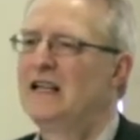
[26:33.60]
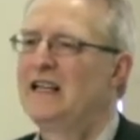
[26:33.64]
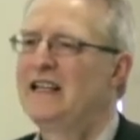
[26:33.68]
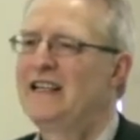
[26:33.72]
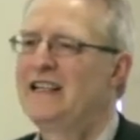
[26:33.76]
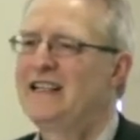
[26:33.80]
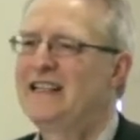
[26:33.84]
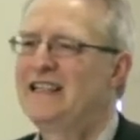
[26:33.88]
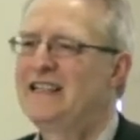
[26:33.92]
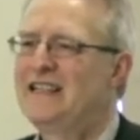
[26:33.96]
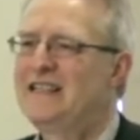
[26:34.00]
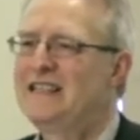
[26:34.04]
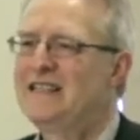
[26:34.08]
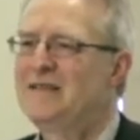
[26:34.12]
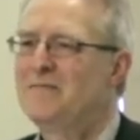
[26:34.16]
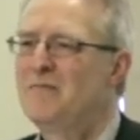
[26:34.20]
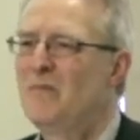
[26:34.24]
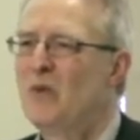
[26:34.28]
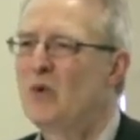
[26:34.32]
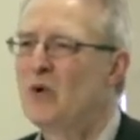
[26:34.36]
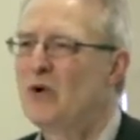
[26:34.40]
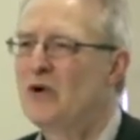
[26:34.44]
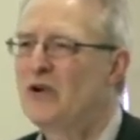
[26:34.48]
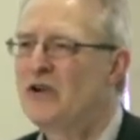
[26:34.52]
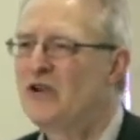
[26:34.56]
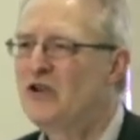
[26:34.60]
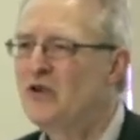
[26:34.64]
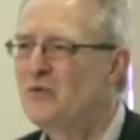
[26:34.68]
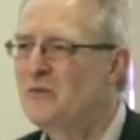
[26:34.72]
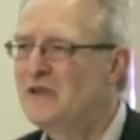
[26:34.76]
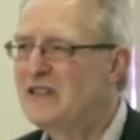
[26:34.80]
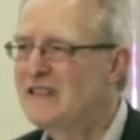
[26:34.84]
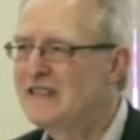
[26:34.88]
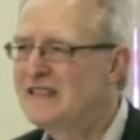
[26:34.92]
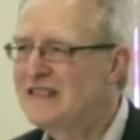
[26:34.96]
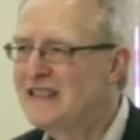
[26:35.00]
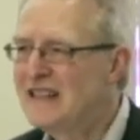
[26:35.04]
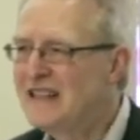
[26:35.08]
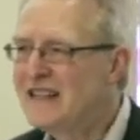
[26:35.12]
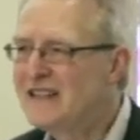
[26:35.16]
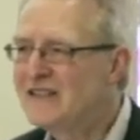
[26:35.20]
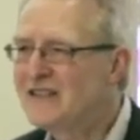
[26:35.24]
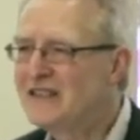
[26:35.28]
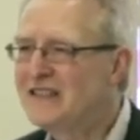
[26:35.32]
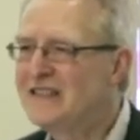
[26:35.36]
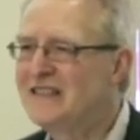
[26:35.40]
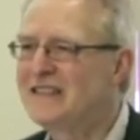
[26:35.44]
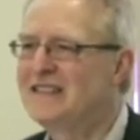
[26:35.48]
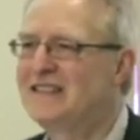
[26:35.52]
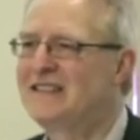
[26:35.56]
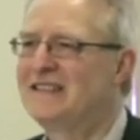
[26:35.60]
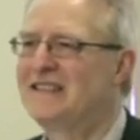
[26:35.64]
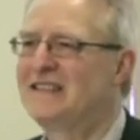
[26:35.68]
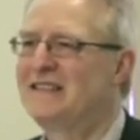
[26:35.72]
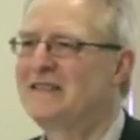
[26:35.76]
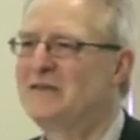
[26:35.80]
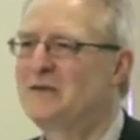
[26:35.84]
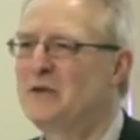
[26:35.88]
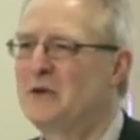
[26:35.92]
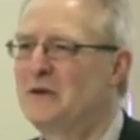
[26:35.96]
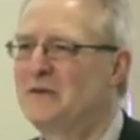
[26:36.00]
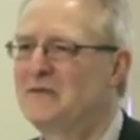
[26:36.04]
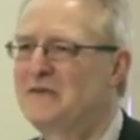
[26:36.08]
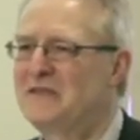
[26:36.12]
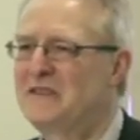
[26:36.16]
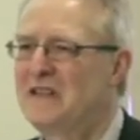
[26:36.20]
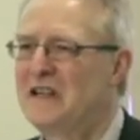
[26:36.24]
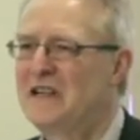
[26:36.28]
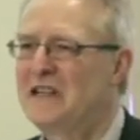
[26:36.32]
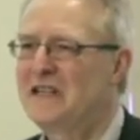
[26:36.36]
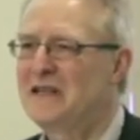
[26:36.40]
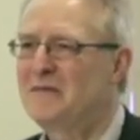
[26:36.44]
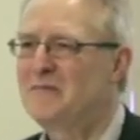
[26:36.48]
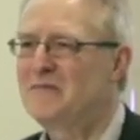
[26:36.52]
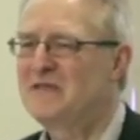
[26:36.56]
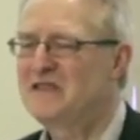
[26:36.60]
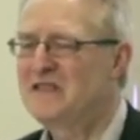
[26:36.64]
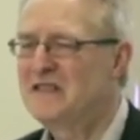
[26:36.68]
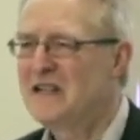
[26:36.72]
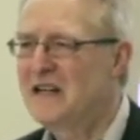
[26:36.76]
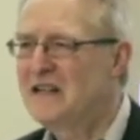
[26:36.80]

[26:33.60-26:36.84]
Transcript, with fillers: in more humanitarian sort of times,